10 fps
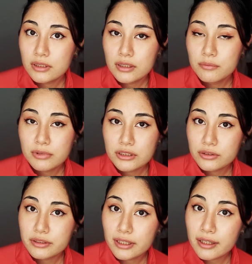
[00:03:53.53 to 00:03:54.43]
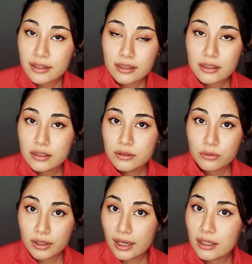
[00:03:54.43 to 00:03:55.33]
brush your teeth,
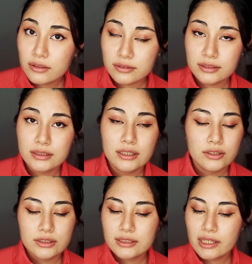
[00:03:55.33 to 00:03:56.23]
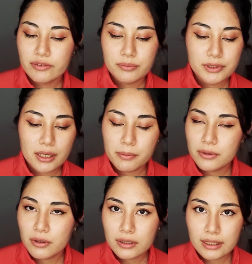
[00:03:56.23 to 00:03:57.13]
work out. You just have to type it
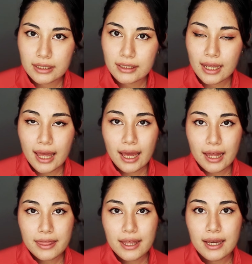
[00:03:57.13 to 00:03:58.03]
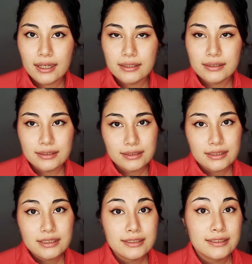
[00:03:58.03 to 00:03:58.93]
all in, and then since
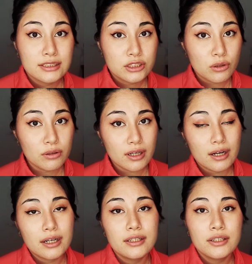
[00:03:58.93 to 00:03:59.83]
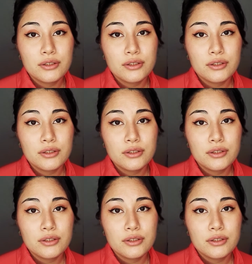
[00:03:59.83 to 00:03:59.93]
it's a scorecard, you